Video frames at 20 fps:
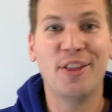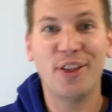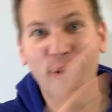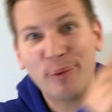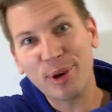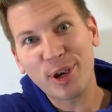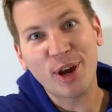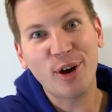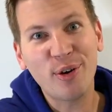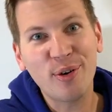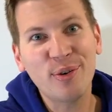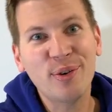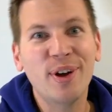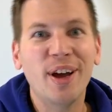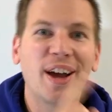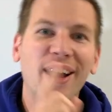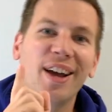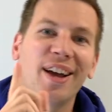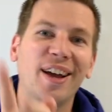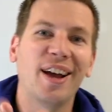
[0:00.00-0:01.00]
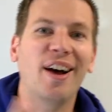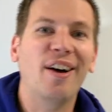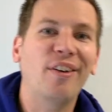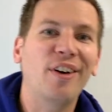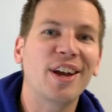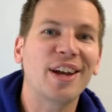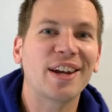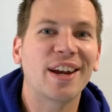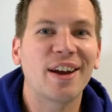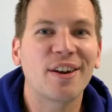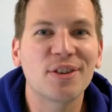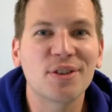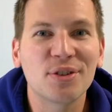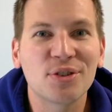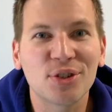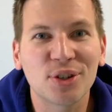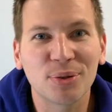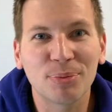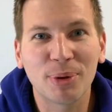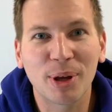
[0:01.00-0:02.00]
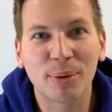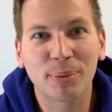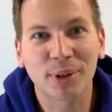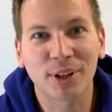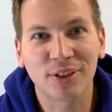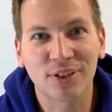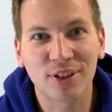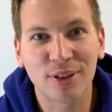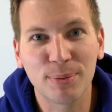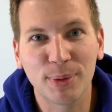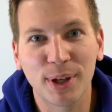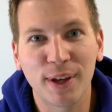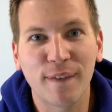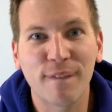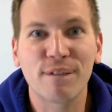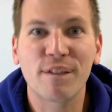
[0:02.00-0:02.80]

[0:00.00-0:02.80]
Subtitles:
There we go. All right, now you should be able to see me